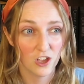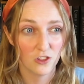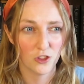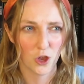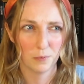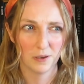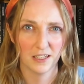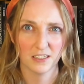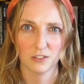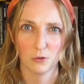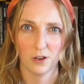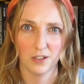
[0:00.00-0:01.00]
The opening is
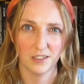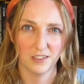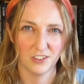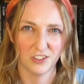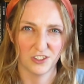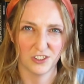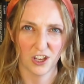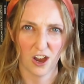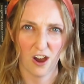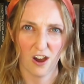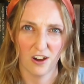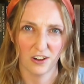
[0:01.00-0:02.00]
quite
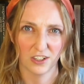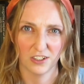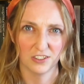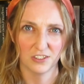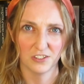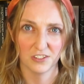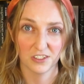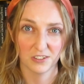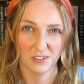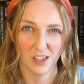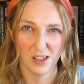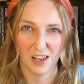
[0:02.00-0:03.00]
dark and
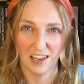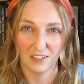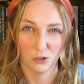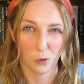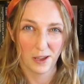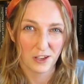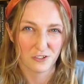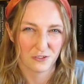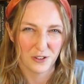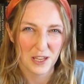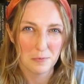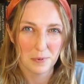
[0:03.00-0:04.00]
quite
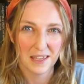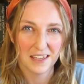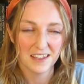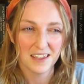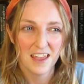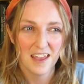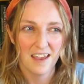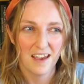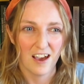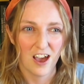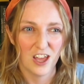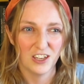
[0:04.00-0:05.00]
creepy,
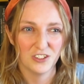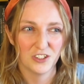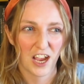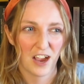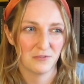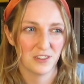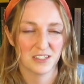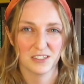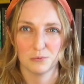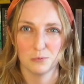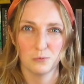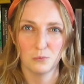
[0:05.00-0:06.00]
and you have
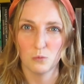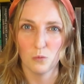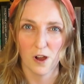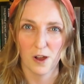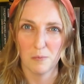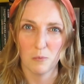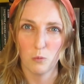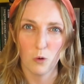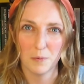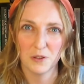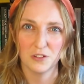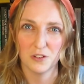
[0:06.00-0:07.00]
this
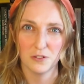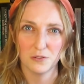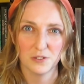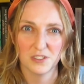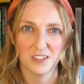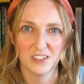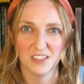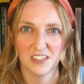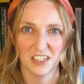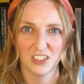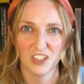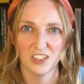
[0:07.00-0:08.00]
woman who's
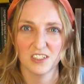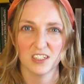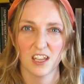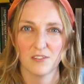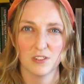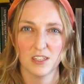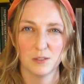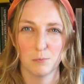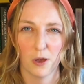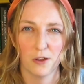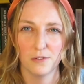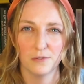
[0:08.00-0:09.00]
stitching together these
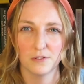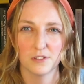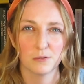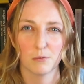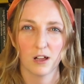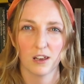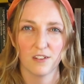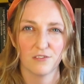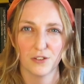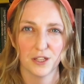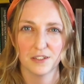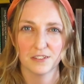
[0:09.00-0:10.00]
bones while her
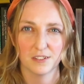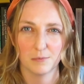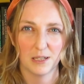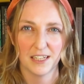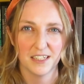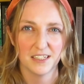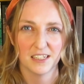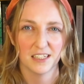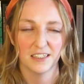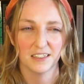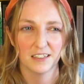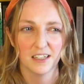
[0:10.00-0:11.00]
fingers are
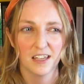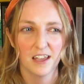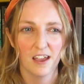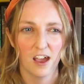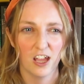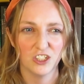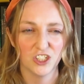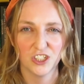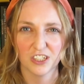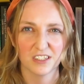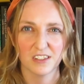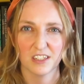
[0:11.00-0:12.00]
bleeding, and she
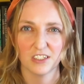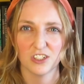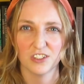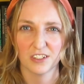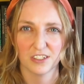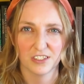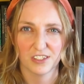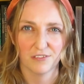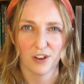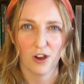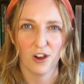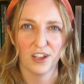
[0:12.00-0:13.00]
doesn't think she's going to
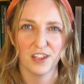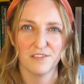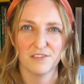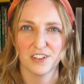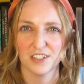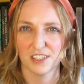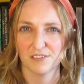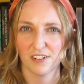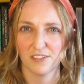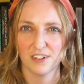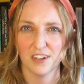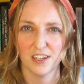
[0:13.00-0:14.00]
survive, and it's a
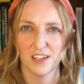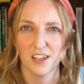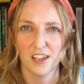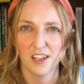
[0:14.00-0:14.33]
very